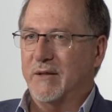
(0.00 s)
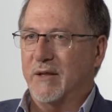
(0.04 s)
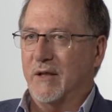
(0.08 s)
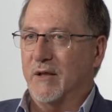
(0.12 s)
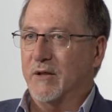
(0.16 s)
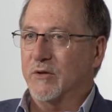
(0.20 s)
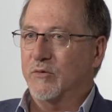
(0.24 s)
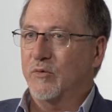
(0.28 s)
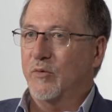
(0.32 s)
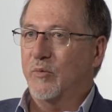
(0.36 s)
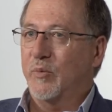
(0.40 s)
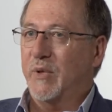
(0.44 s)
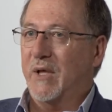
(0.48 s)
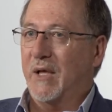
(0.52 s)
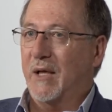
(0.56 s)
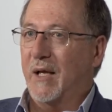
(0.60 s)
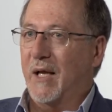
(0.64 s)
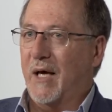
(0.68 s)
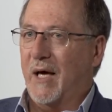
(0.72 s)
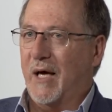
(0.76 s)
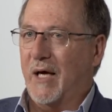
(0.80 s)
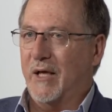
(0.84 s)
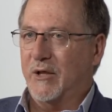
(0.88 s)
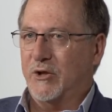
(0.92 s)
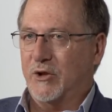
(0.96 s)
cells will be
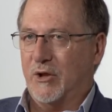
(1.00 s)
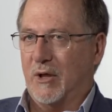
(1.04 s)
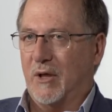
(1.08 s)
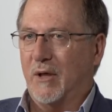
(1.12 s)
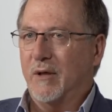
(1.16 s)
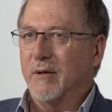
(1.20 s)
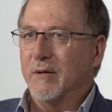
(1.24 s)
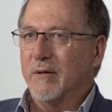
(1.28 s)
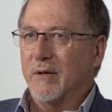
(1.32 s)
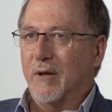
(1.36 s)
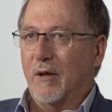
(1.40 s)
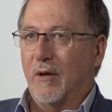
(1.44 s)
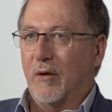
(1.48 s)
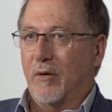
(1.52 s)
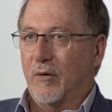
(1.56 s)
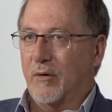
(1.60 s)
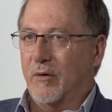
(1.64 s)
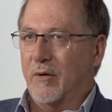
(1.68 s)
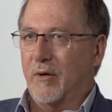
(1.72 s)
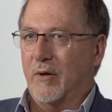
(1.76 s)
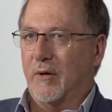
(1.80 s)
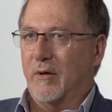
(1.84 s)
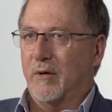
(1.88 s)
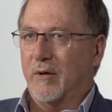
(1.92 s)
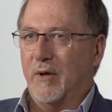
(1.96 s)
larger
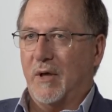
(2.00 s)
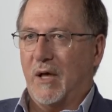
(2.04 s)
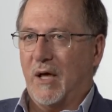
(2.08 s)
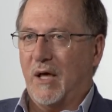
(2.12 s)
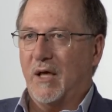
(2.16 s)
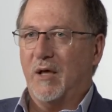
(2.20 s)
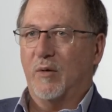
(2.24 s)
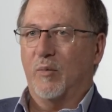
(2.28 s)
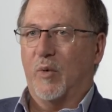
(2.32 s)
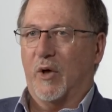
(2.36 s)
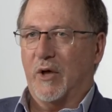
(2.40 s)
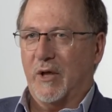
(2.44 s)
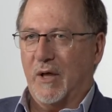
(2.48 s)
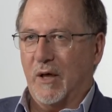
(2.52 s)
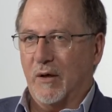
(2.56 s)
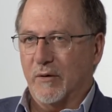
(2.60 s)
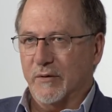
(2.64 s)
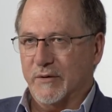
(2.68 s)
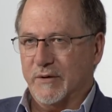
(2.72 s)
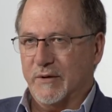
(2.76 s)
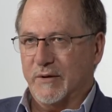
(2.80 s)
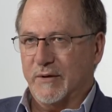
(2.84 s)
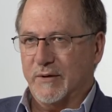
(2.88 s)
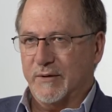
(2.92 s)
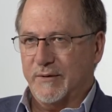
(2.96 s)
than anybody
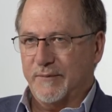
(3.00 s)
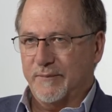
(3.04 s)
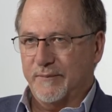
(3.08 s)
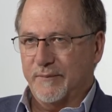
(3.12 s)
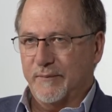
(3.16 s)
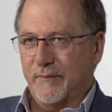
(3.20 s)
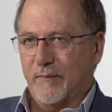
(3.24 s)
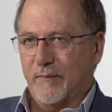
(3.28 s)
else's.